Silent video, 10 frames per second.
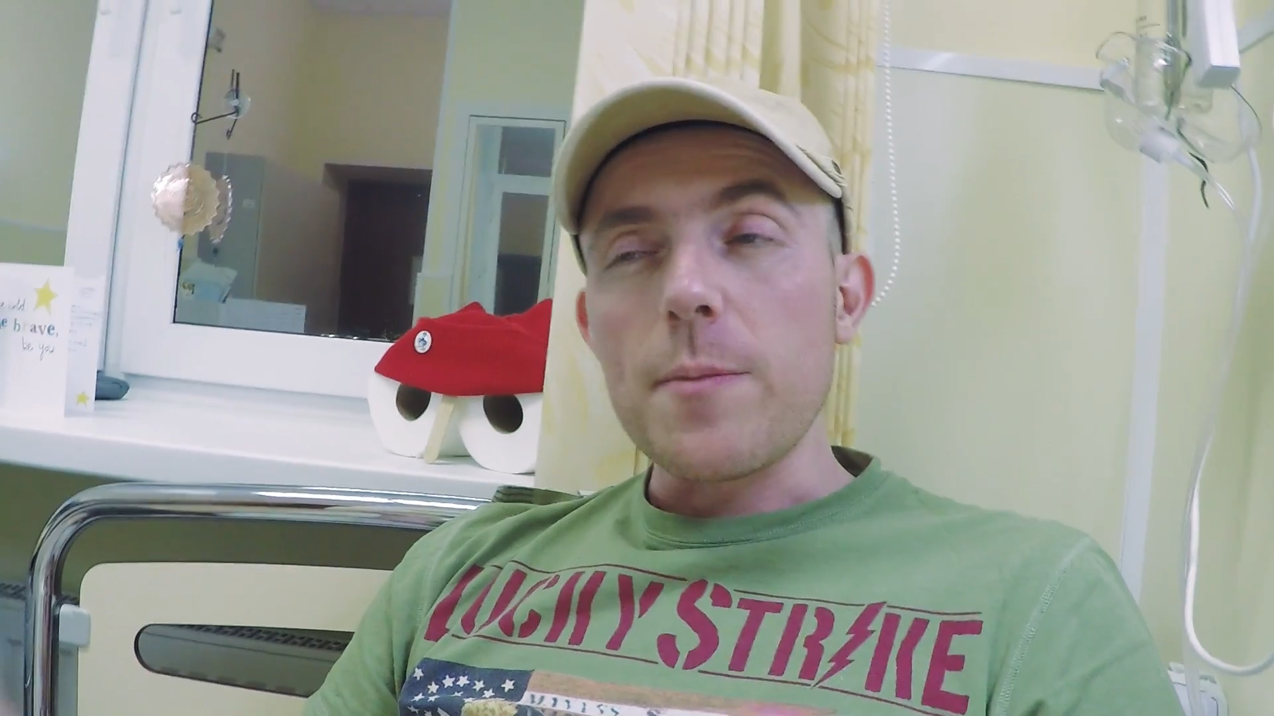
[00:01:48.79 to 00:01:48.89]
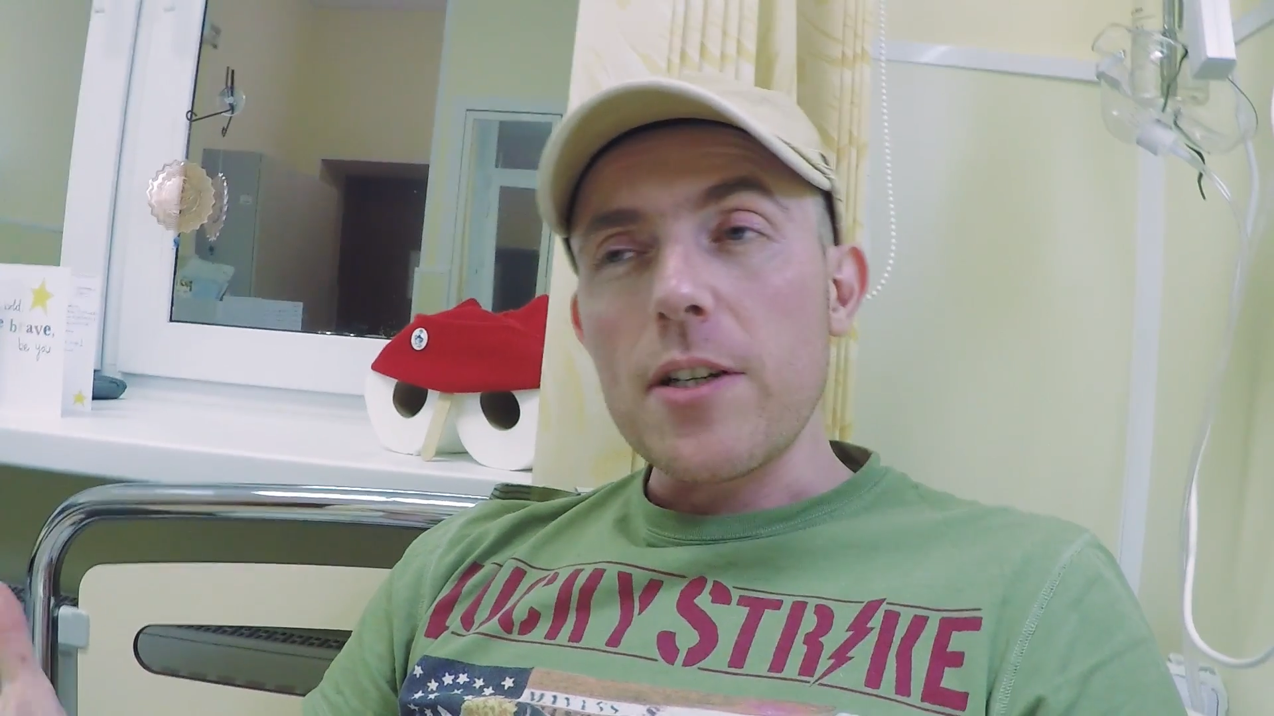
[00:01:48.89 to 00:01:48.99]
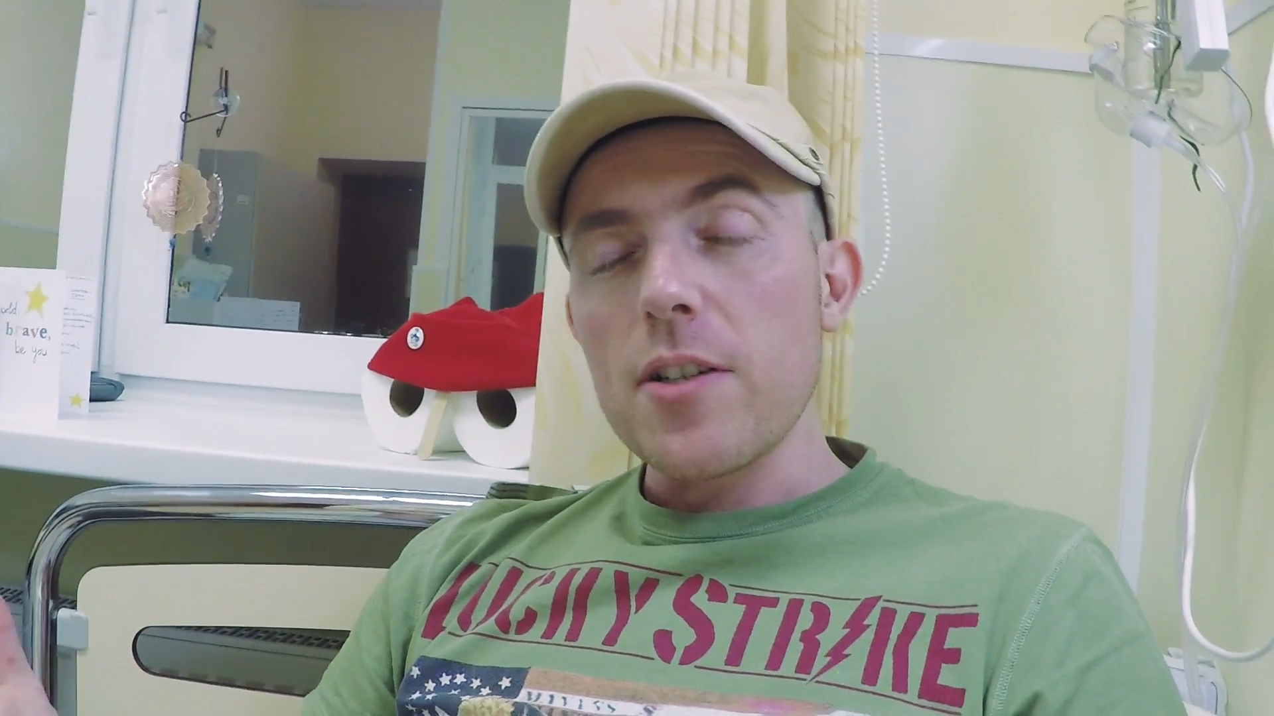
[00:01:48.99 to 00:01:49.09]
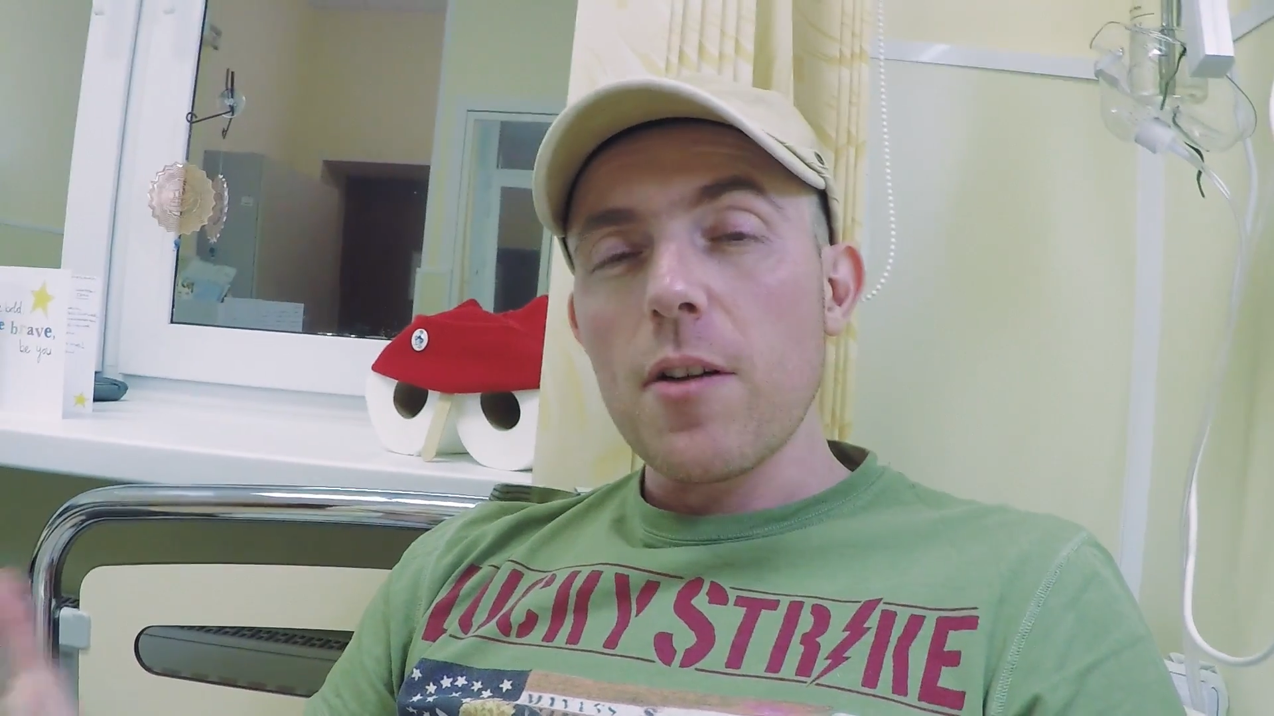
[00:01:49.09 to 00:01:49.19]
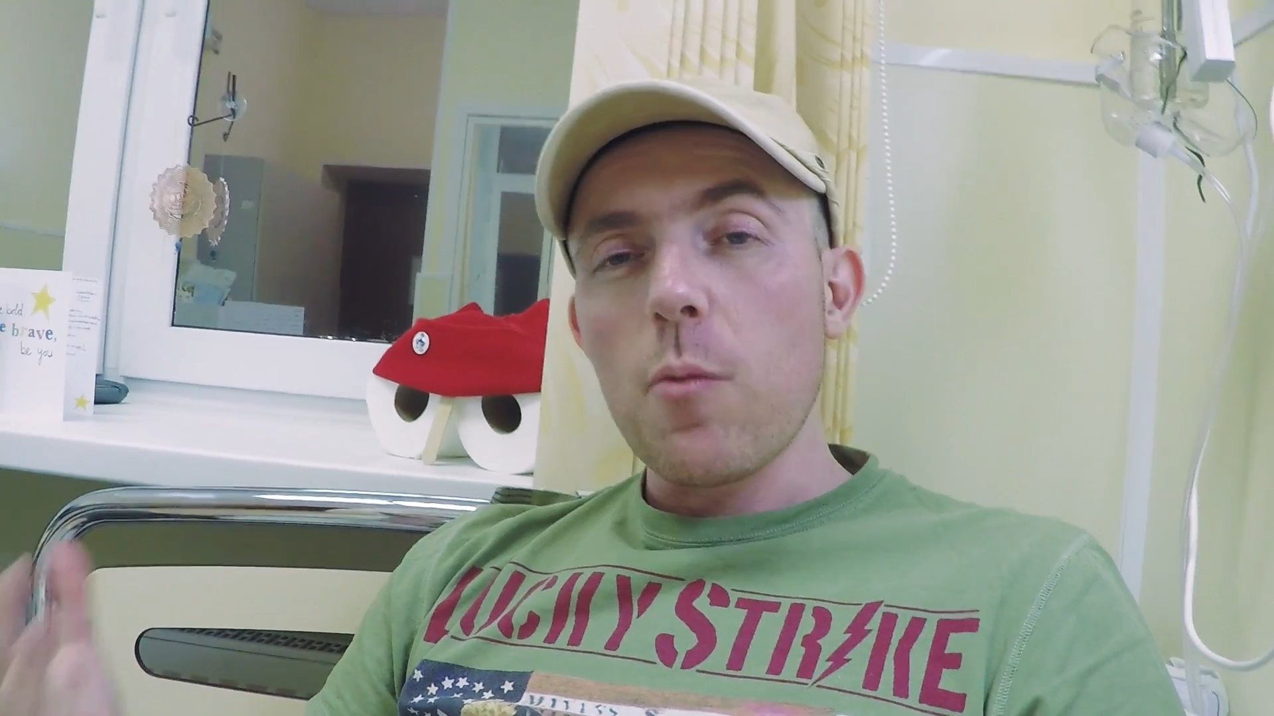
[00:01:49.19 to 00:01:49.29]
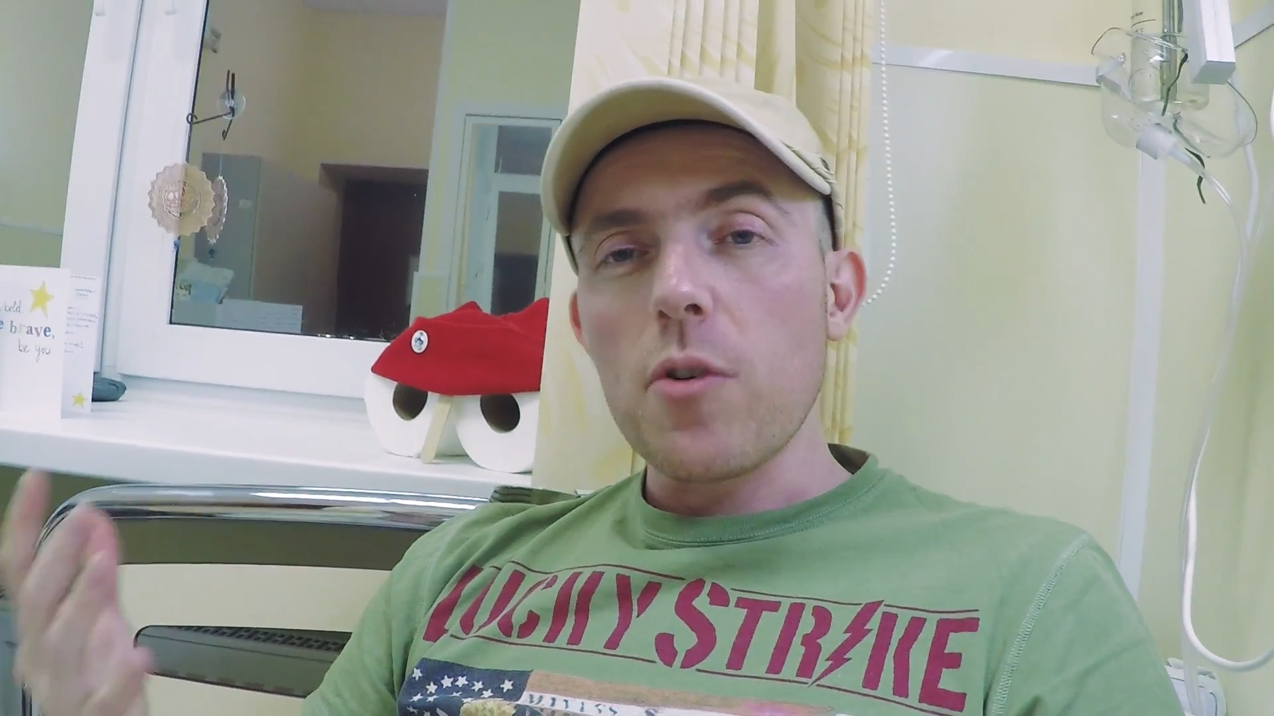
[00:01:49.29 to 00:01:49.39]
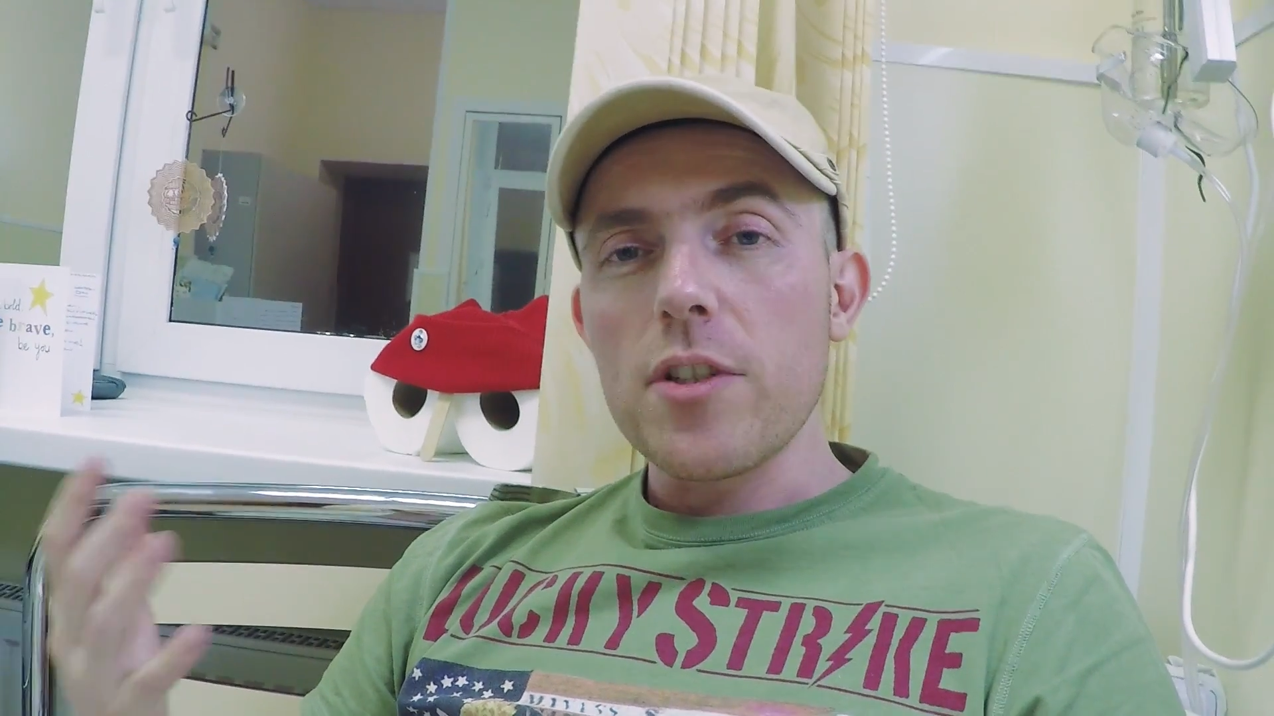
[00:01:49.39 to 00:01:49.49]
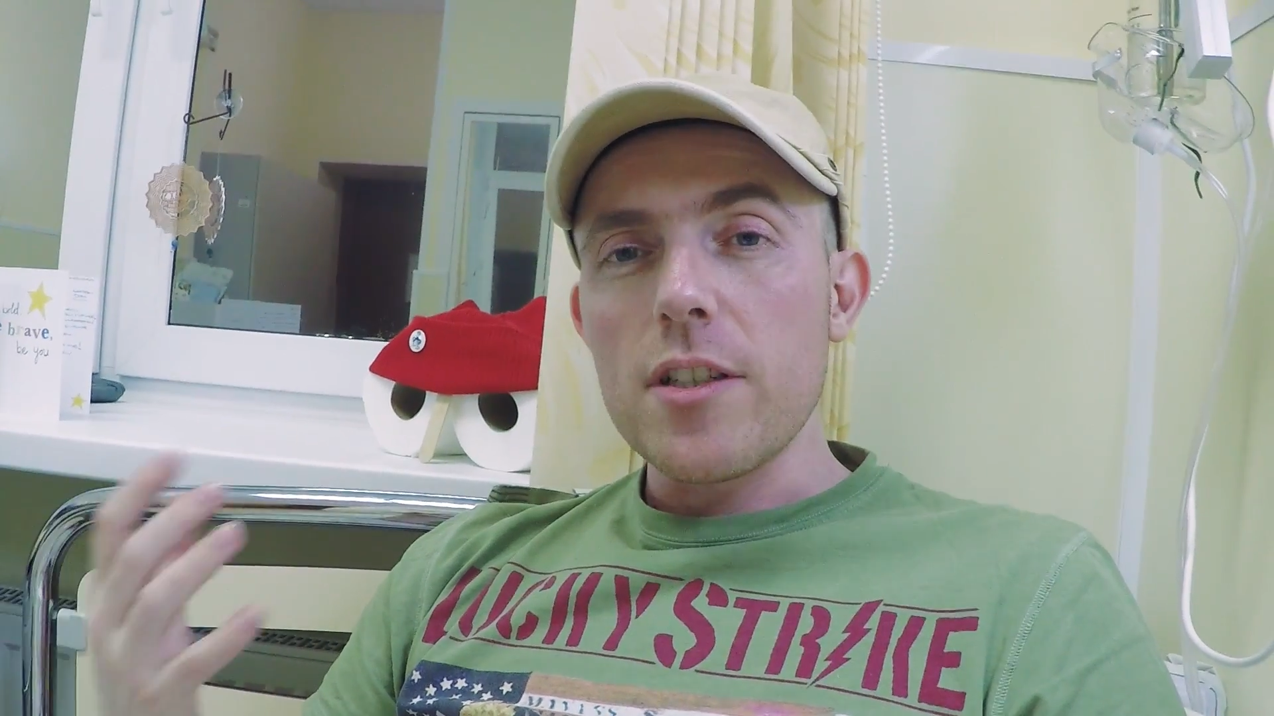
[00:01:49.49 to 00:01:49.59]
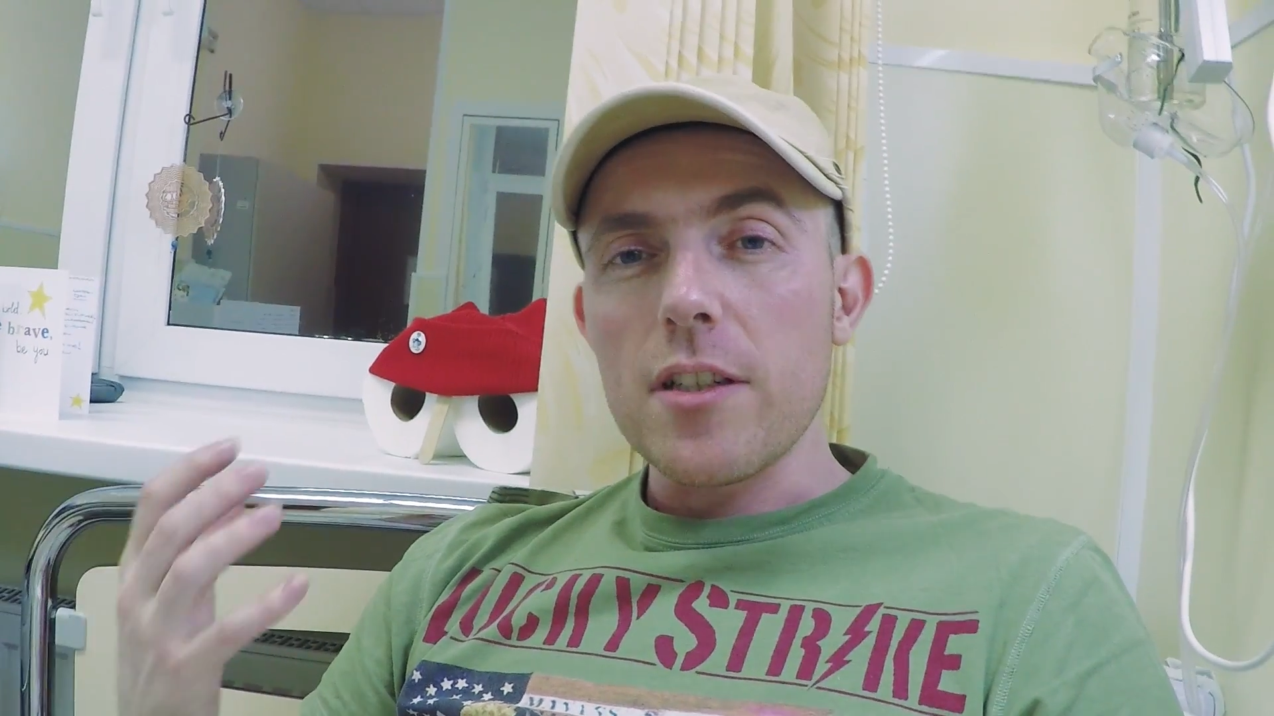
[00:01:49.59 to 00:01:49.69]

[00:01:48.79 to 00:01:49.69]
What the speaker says: because I wanted